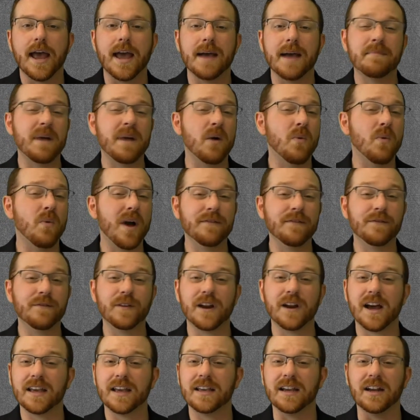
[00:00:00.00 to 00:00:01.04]
and my wife
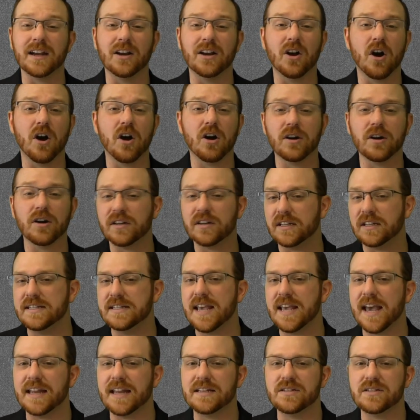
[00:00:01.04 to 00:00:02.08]
and I can garden and
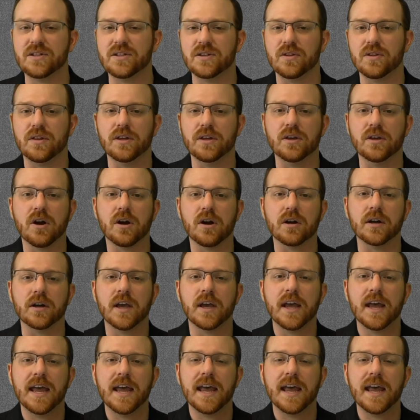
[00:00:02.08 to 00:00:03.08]
tend to the yard.